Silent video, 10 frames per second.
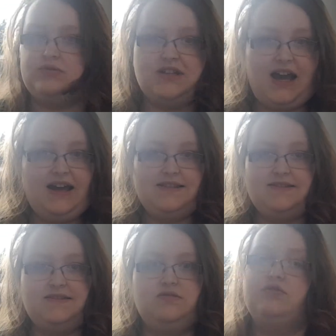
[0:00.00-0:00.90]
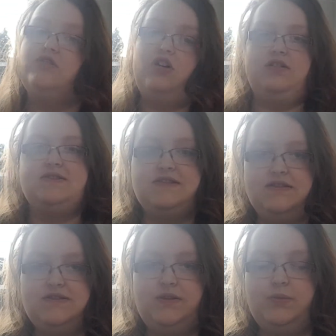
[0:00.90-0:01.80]
tats or knots,
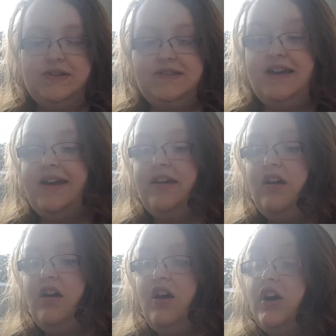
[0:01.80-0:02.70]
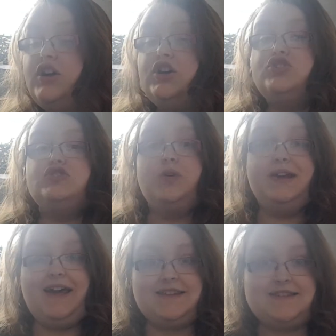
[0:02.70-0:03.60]
as you would say. So
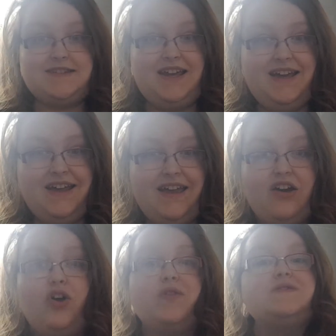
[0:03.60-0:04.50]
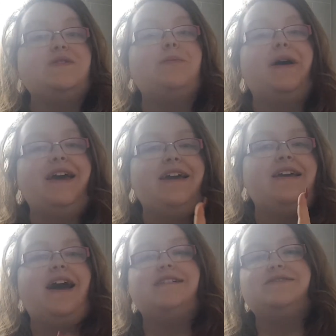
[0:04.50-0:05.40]
yes, and also my
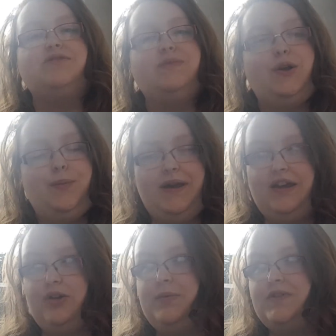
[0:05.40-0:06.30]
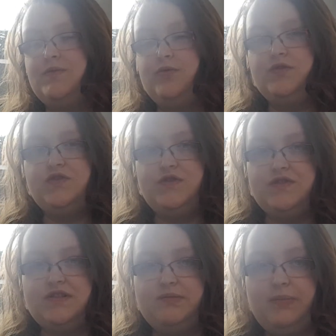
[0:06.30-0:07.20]
cats don't play with my hair because Bruce
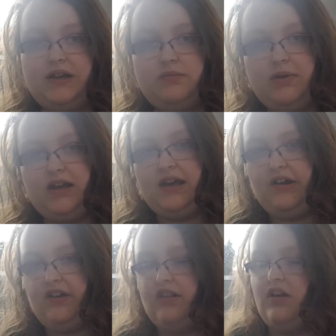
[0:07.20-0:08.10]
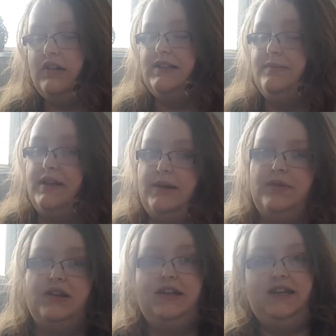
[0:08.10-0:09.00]
used to bite my hair a lot and play with
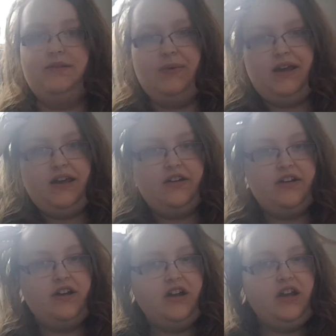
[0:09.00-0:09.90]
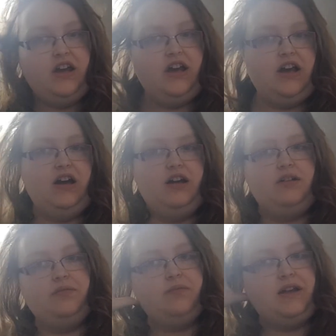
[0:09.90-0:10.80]
it and eat my hair,
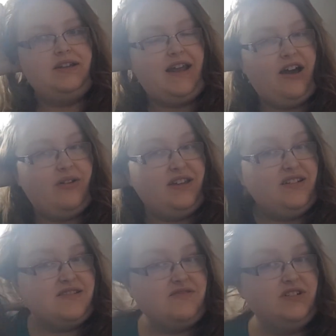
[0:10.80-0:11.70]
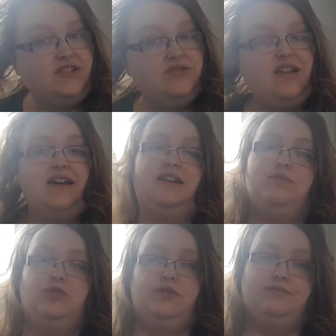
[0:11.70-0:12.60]
and now he doesn't really do that anymore